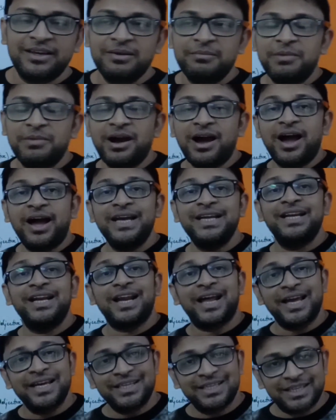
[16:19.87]
but I
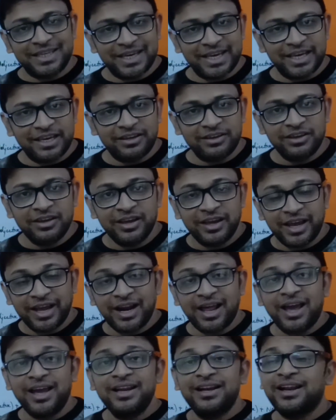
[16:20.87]
like cake and
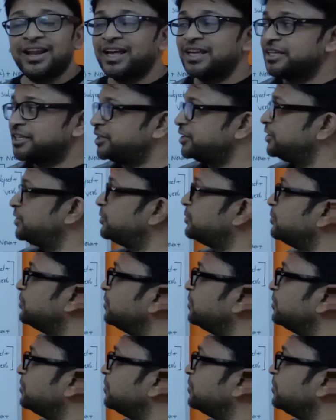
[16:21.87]
I like you.